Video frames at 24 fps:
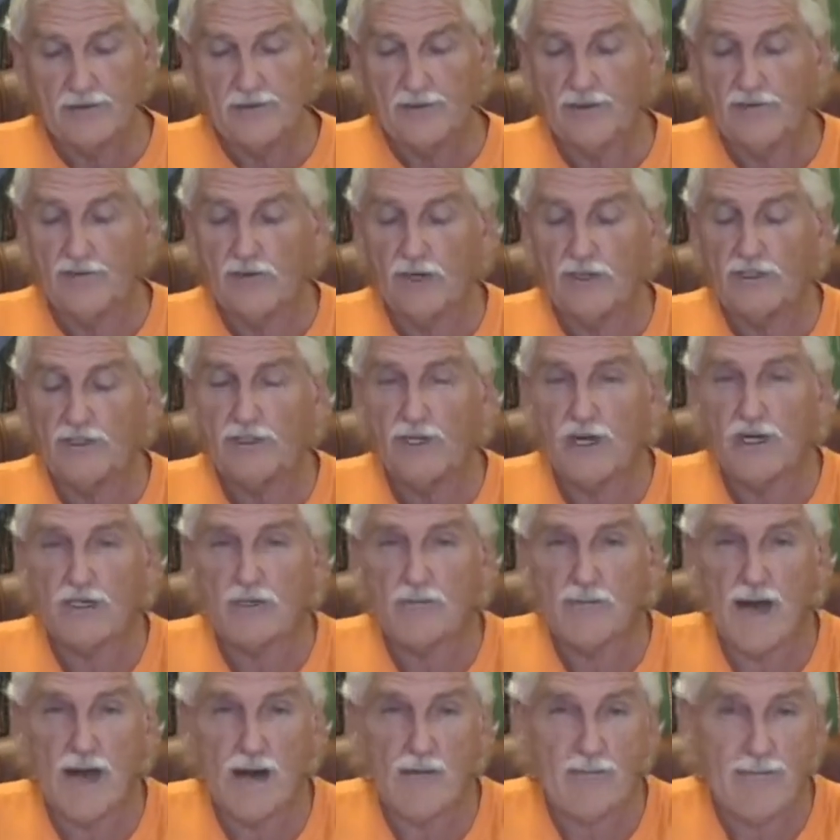We've always talked
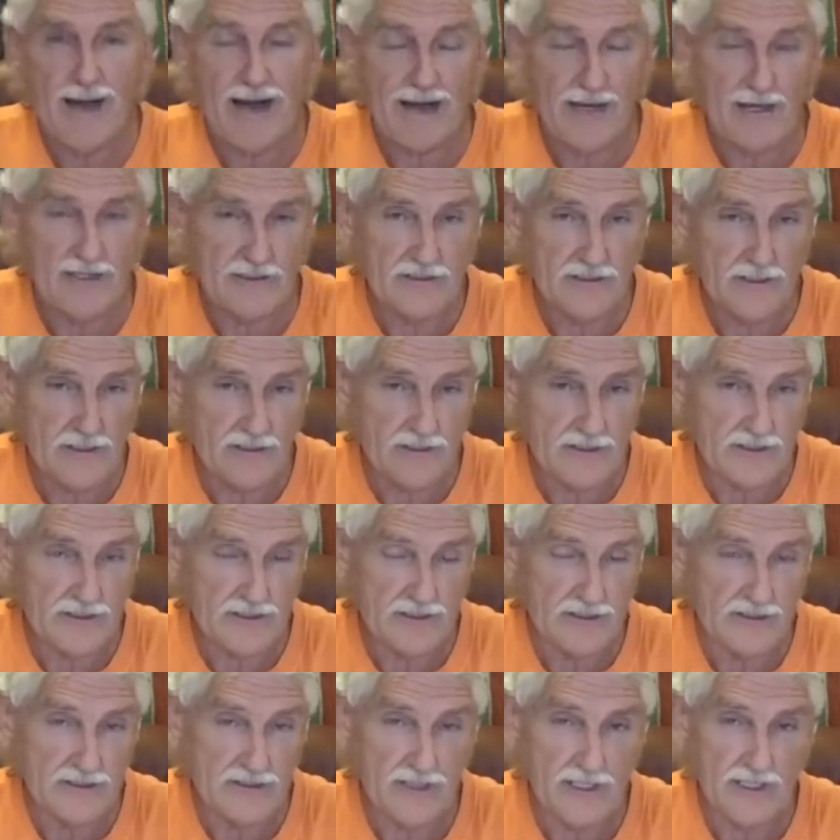about balance on
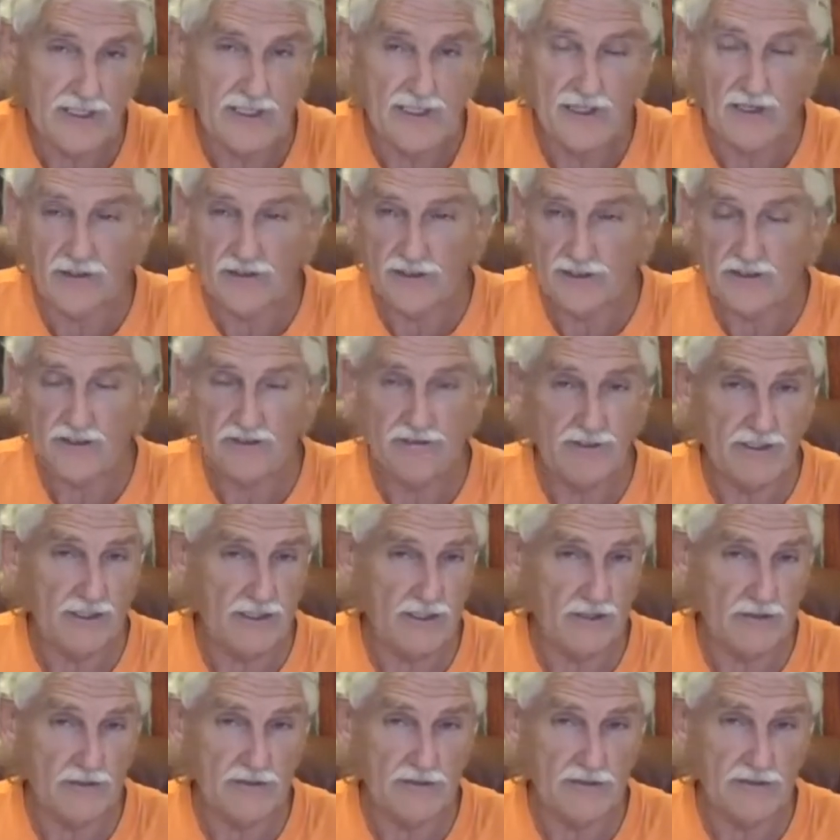this, on these
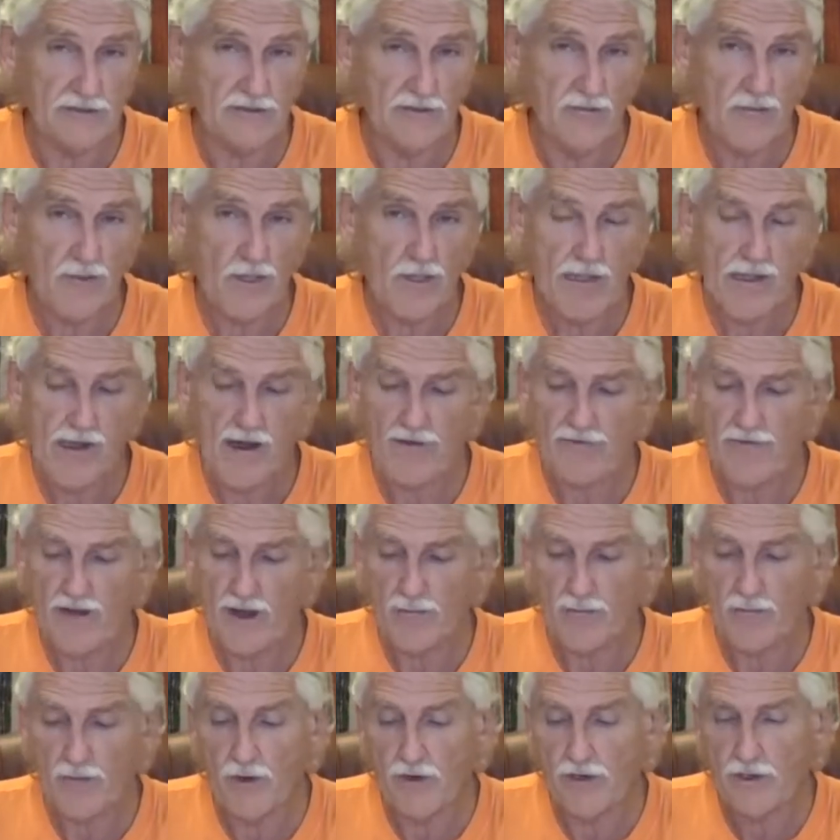videos, and the
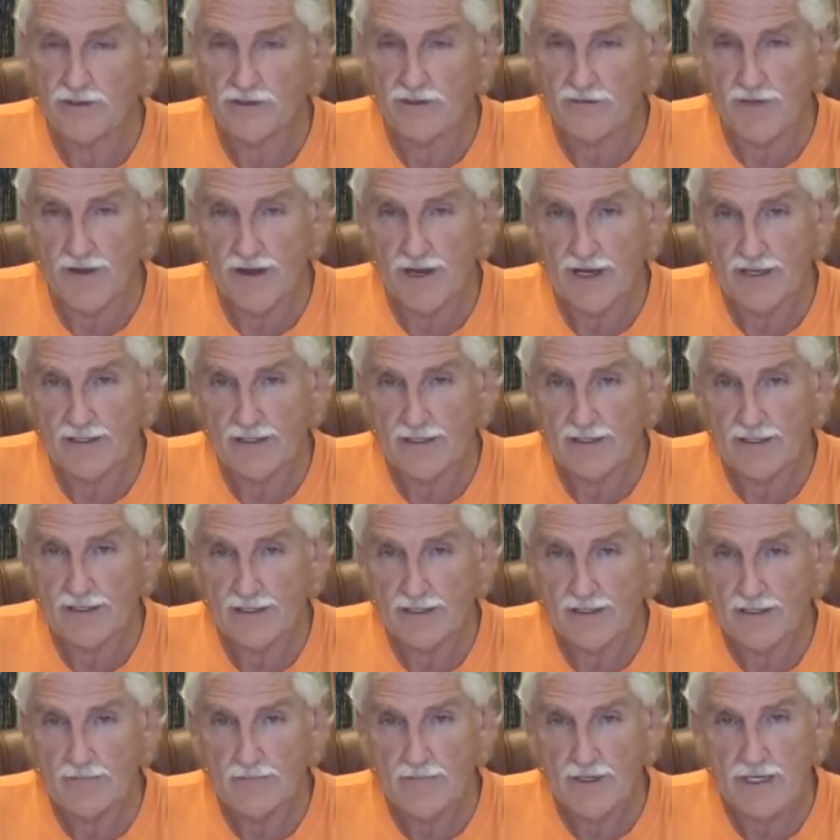importance of that.
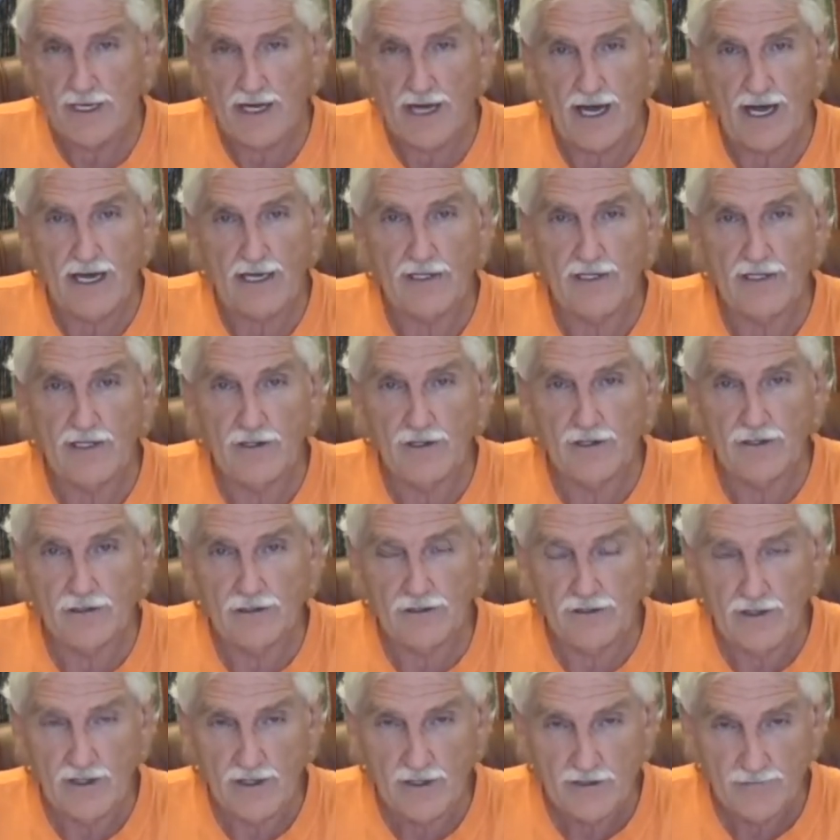But I
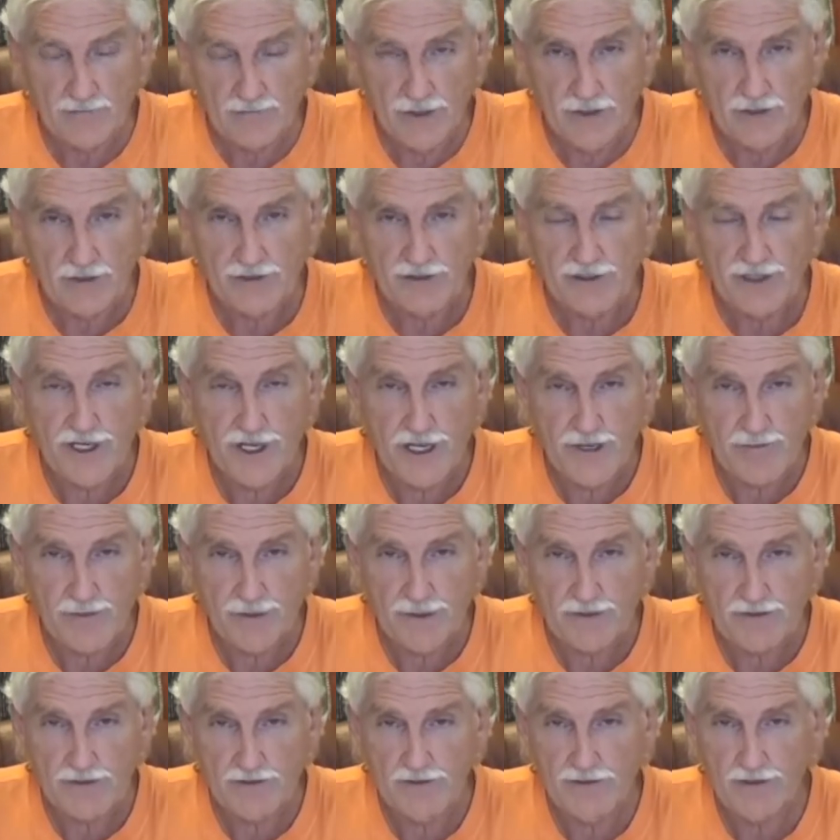do push
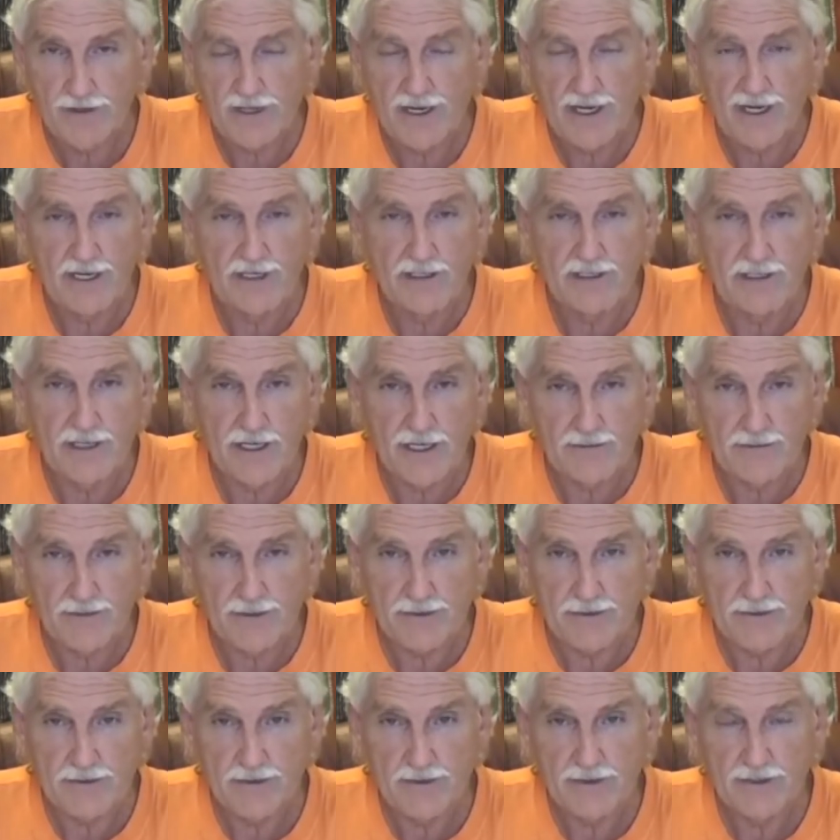deeper and
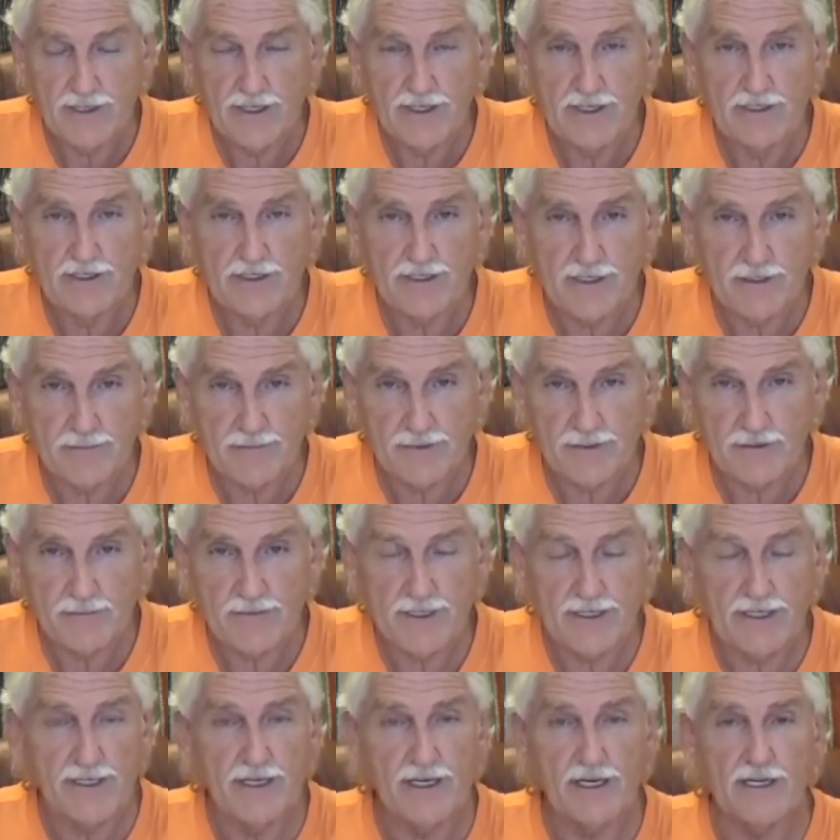deeper and deeper,
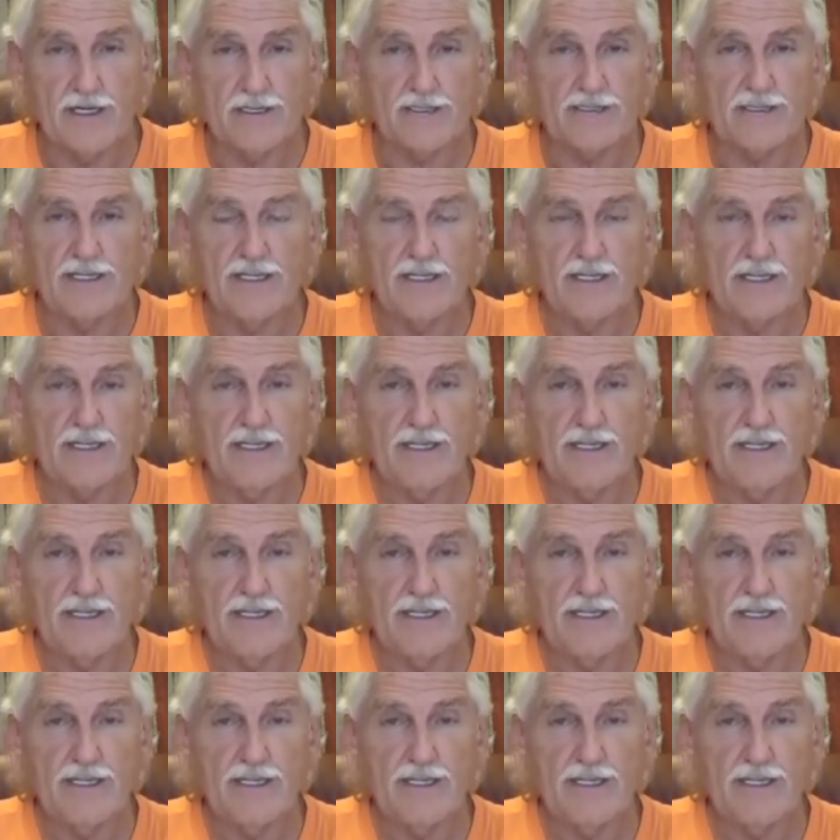because